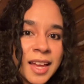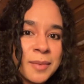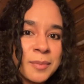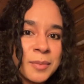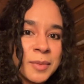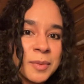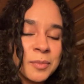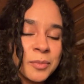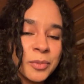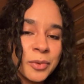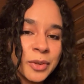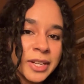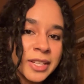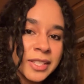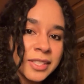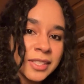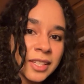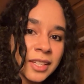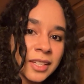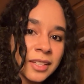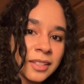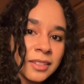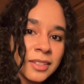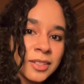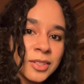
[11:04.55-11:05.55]
I'm
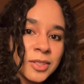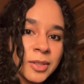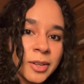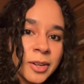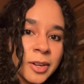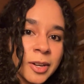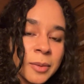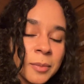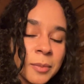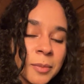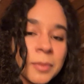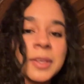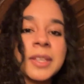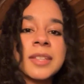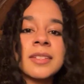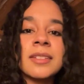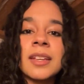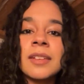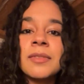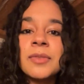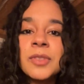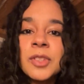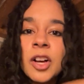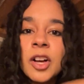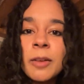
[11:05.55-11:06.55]
embracing the term because I
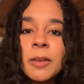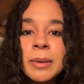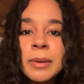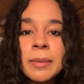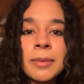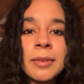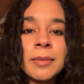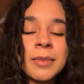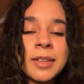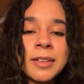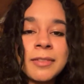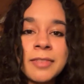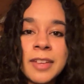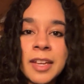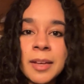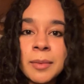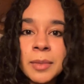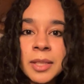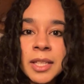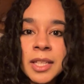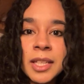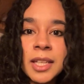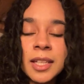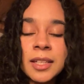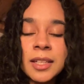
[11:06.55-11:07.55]
have tall people in my
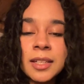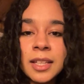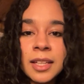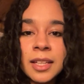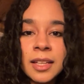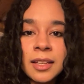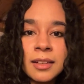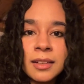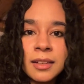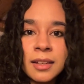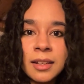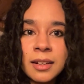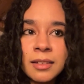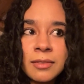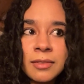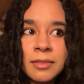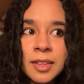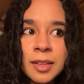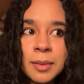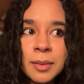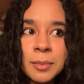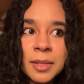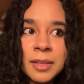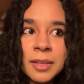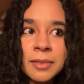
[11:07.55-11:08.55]
family, and like none of
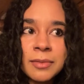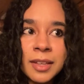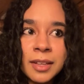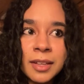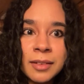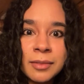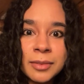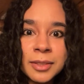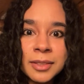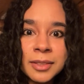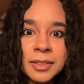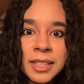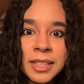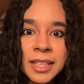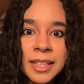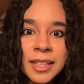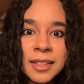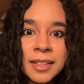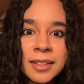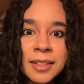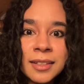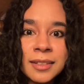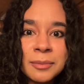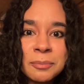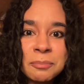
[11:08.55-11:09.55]
them have ever
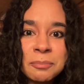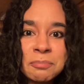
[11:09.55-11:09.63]
like